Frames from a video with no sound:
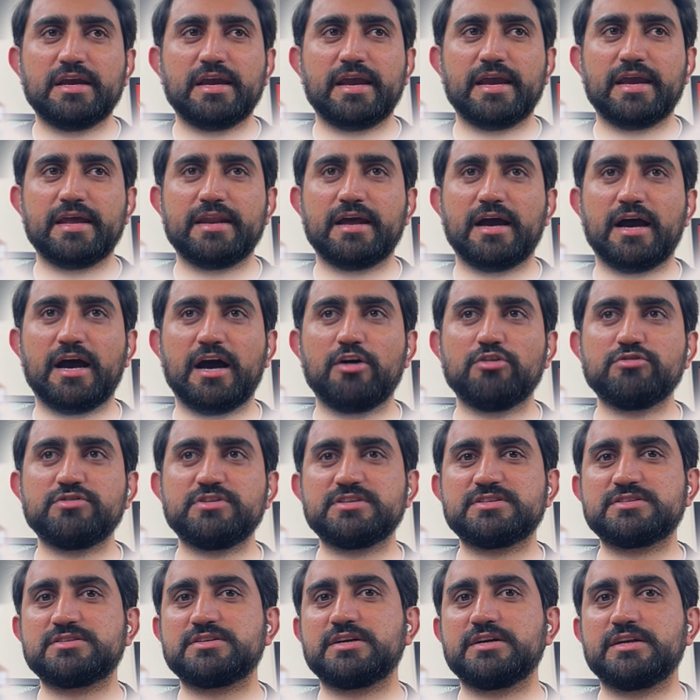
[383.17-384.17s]
and how
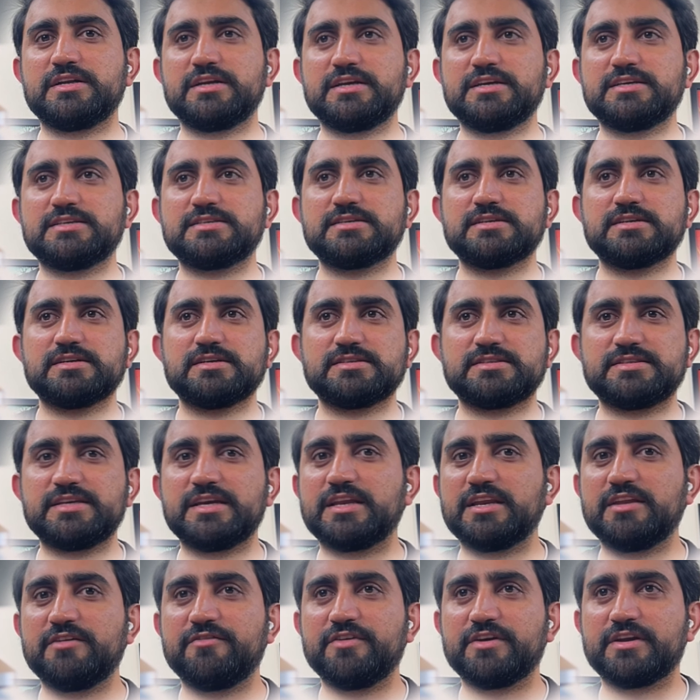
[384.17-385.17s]
this study is
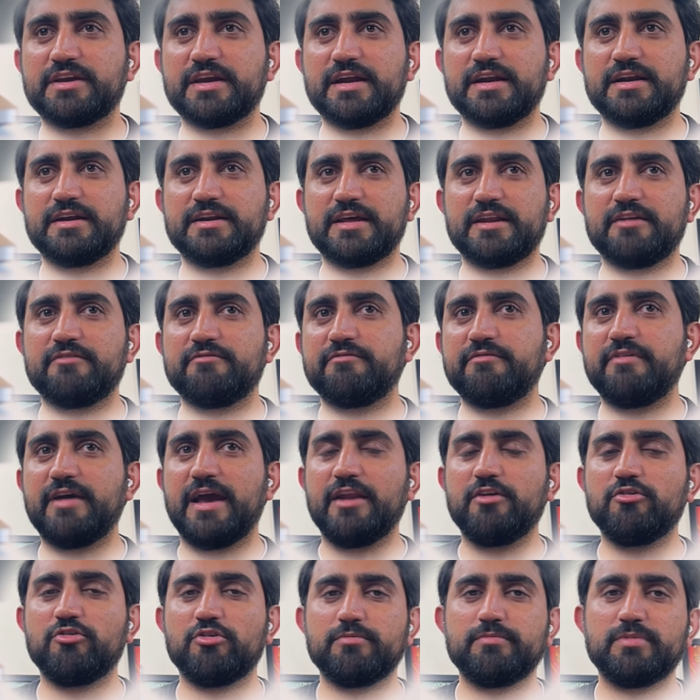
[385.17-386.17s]
significant and
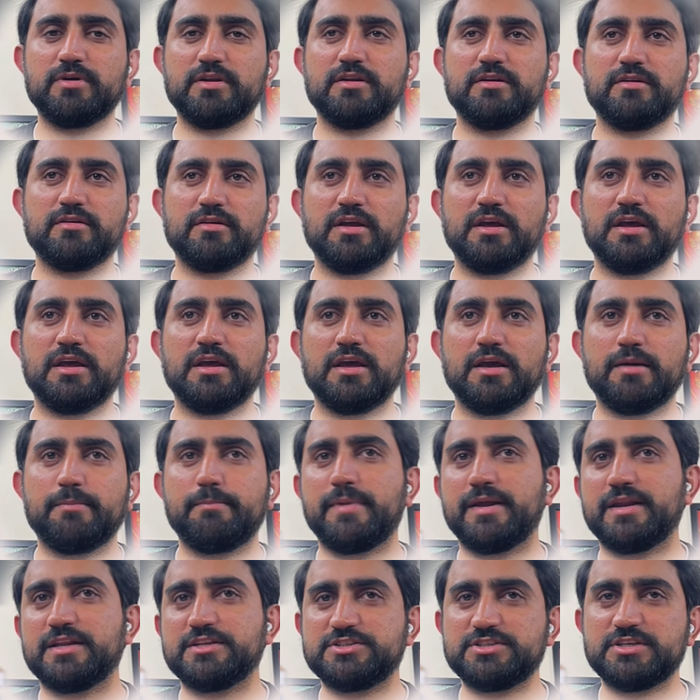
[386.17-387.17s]
valuable
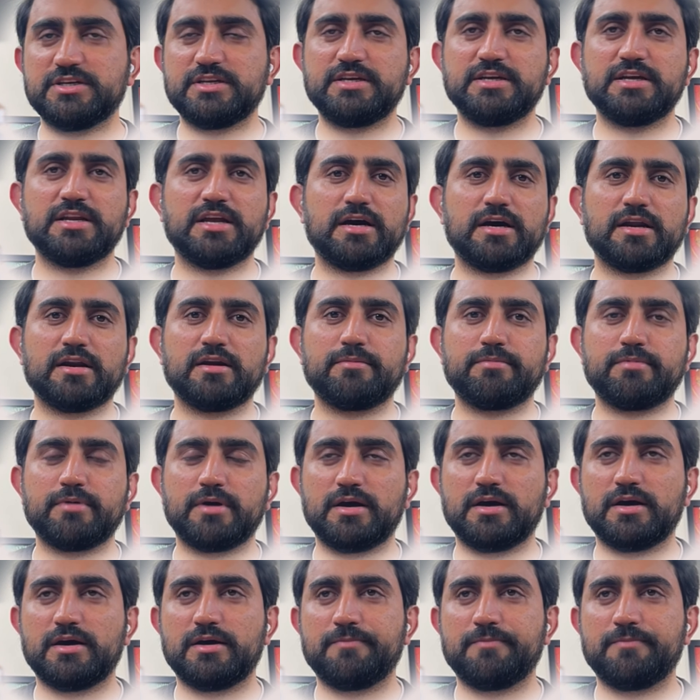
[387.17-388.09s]
managerial or